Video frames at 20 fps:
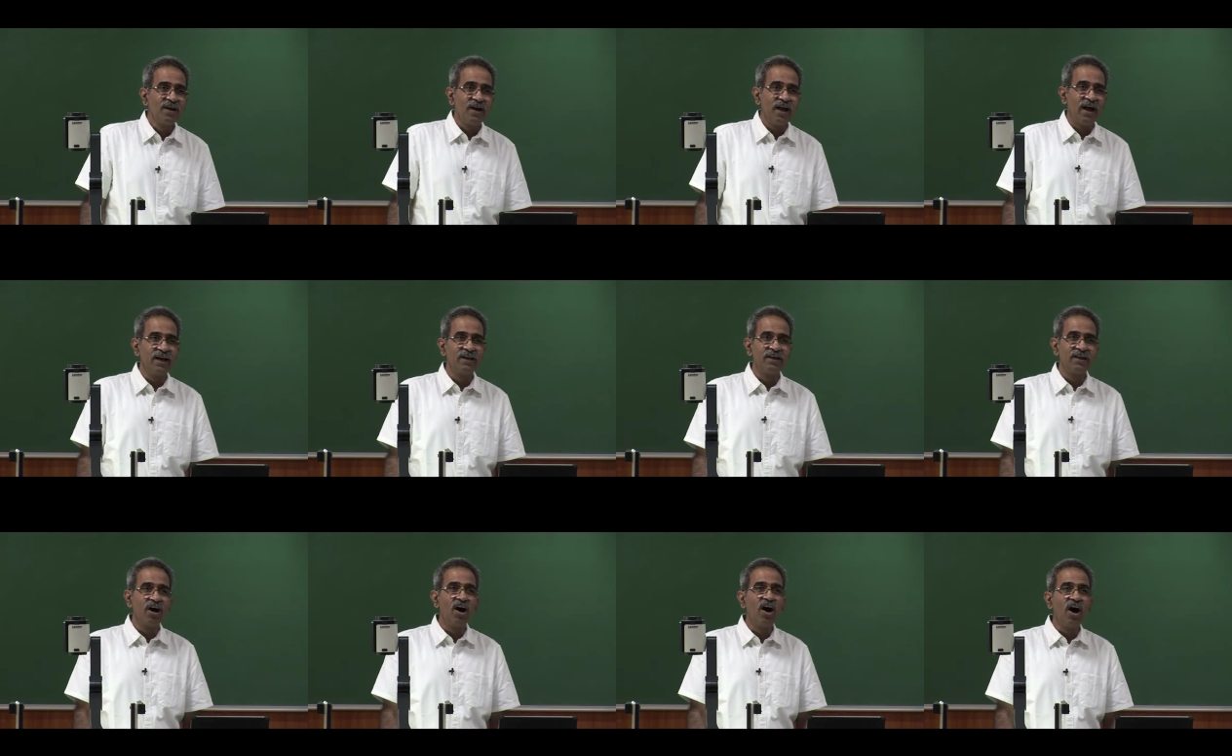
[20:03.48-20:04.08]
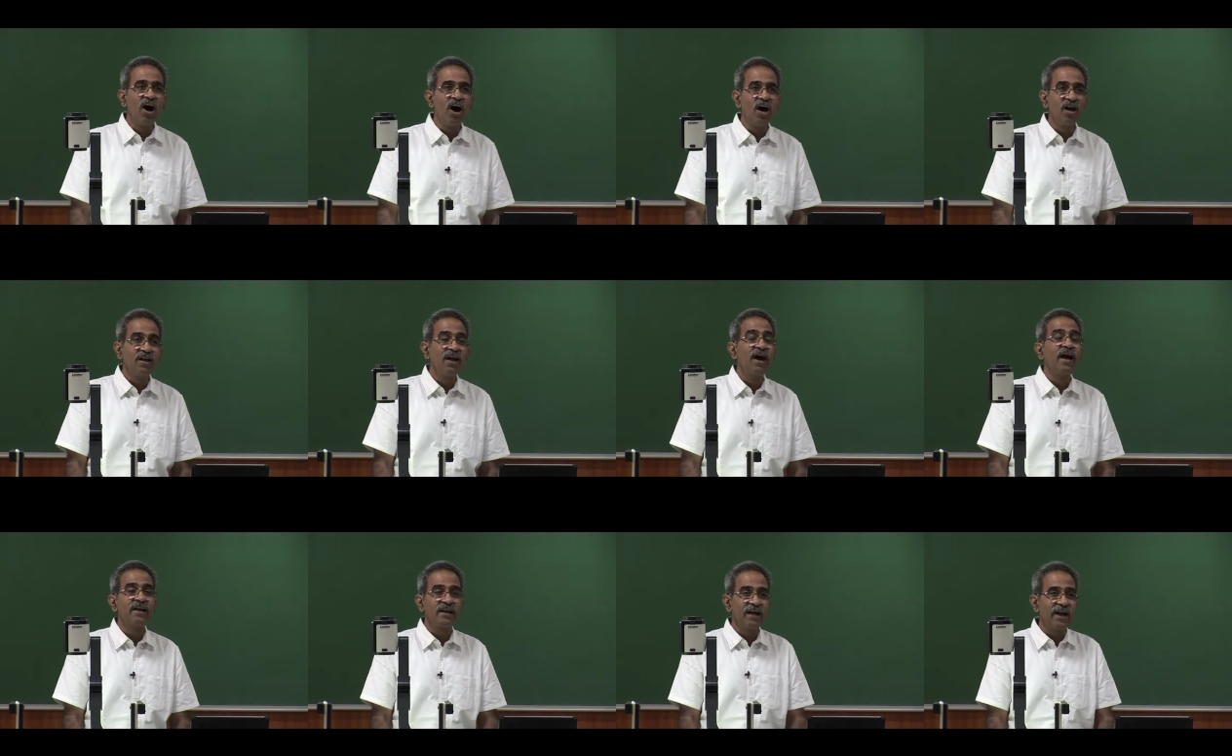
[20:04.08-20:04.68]
and they
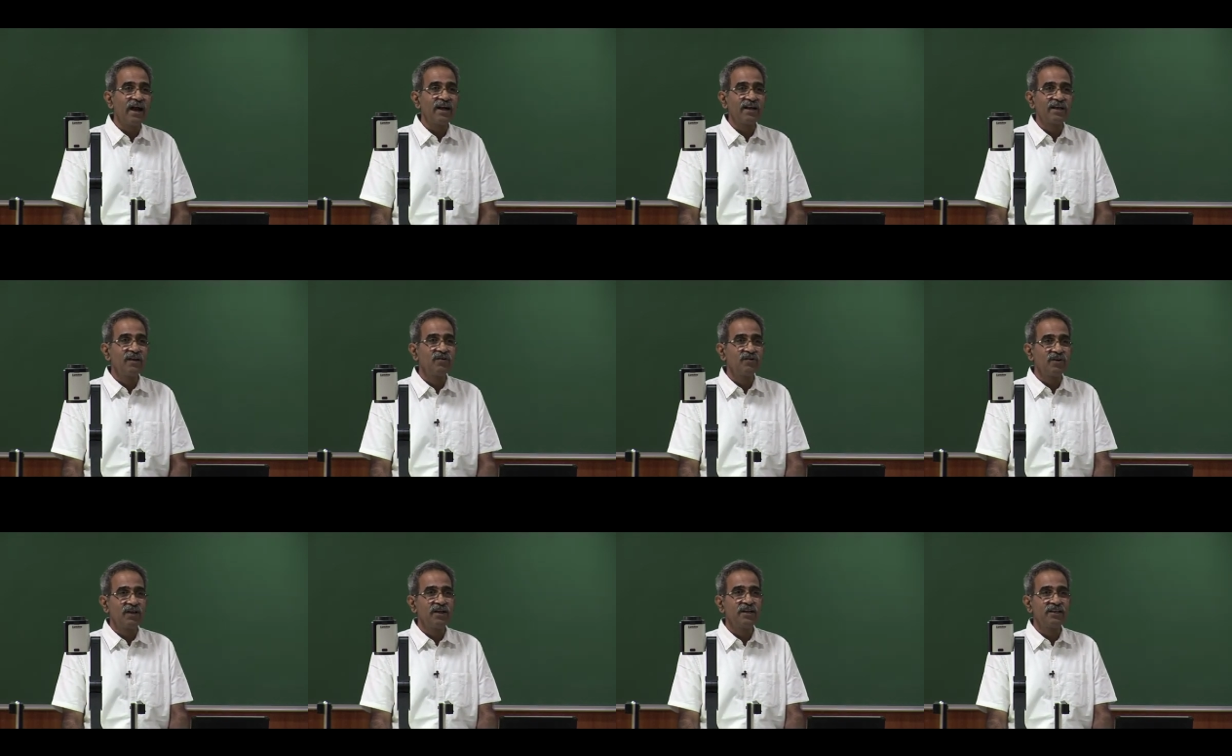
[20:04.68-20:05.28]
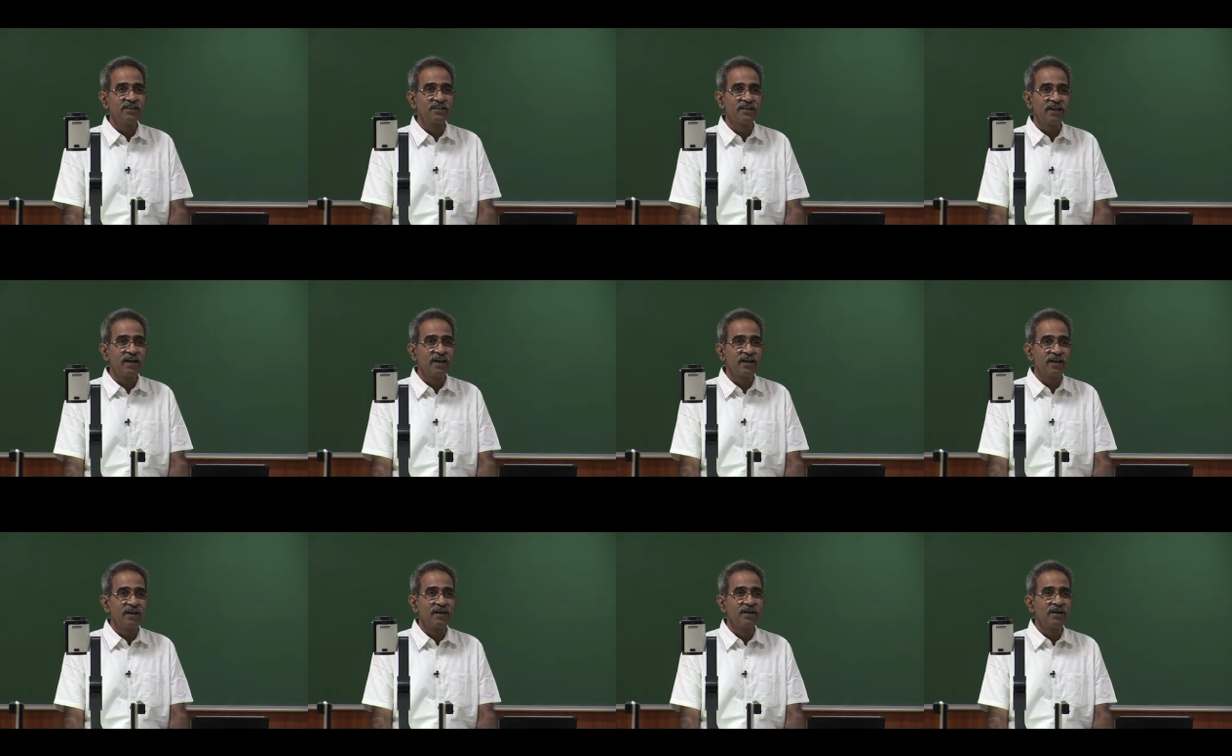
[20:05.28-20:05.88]
all attract each
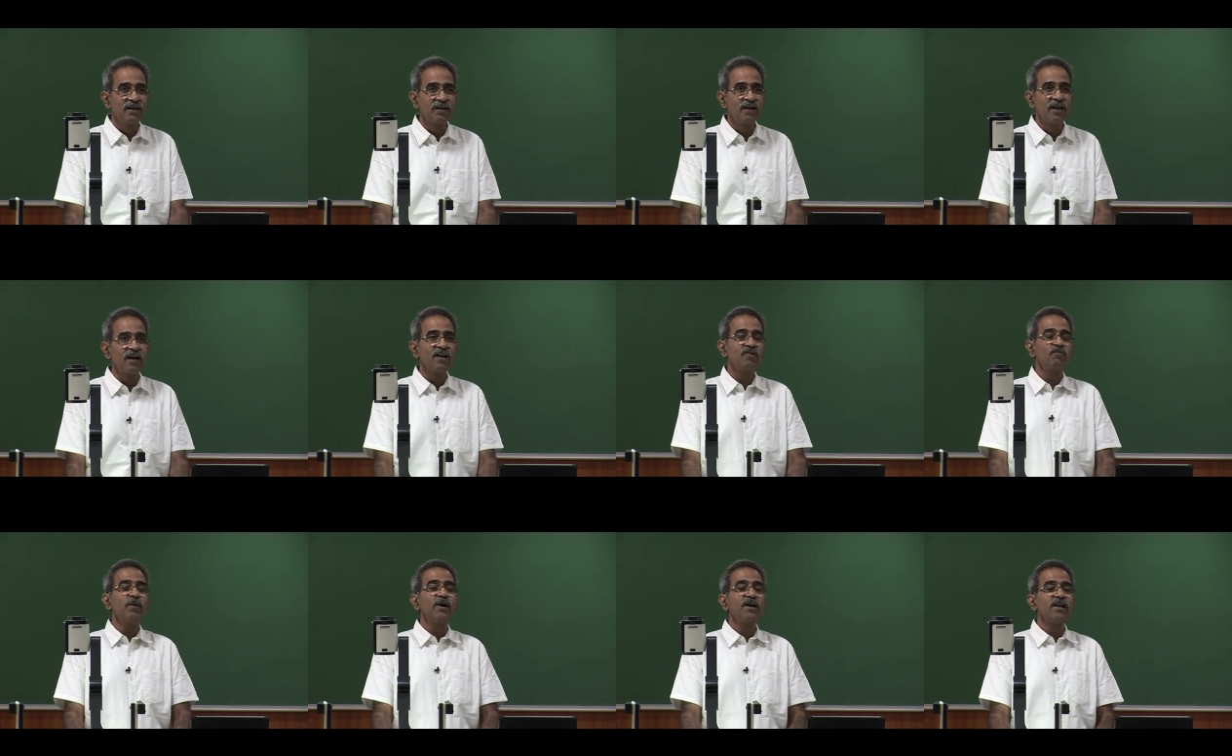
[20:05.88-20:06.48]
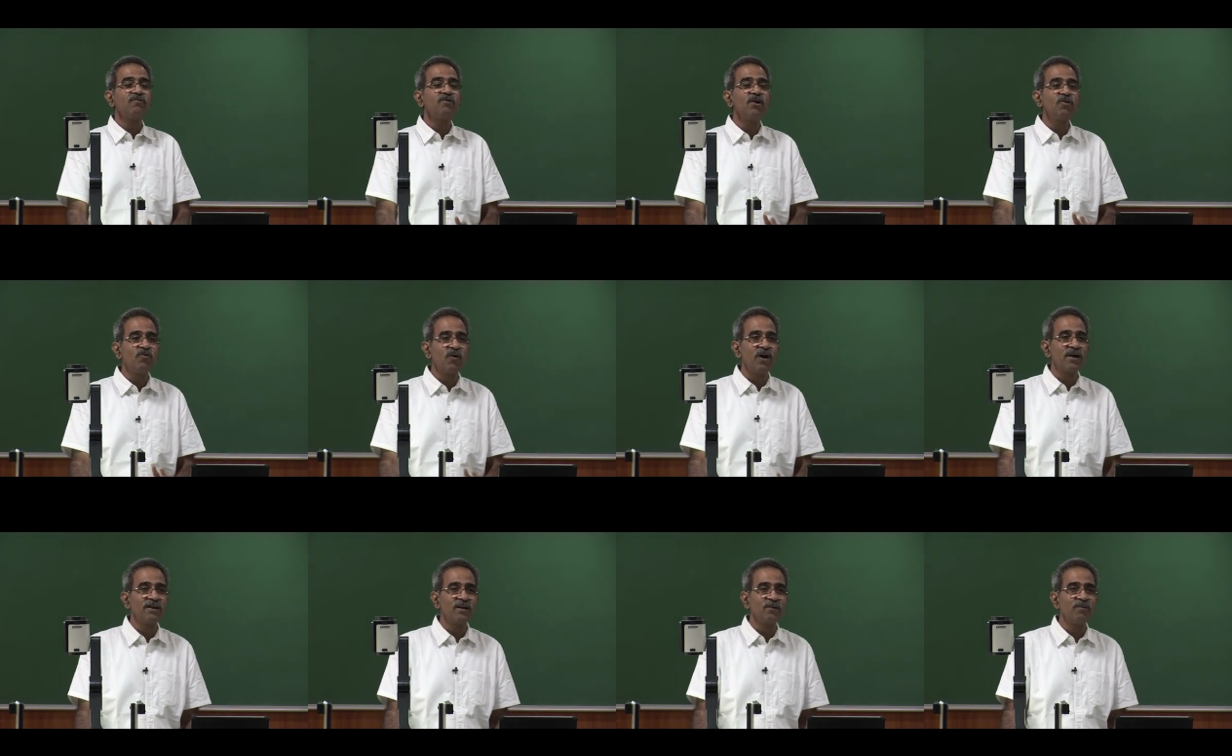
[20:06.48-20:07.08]
other irrespective of
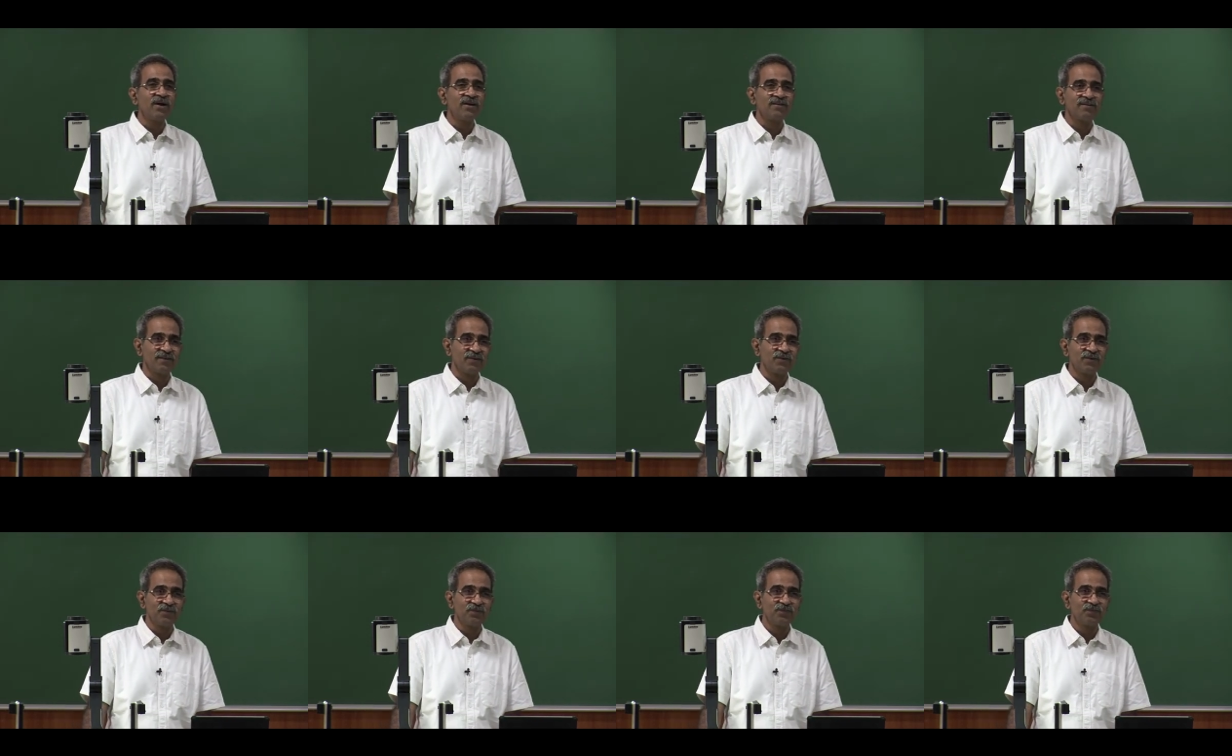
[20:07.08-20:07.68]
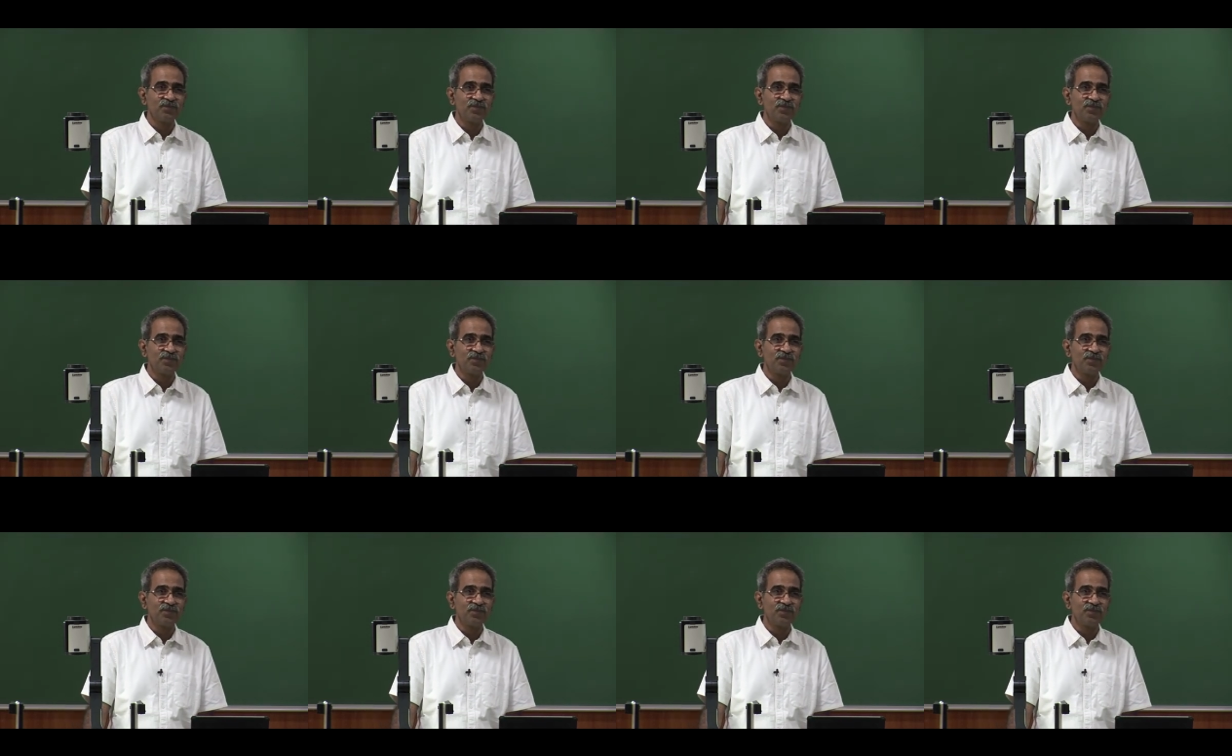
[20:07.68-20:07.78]
what the mass is.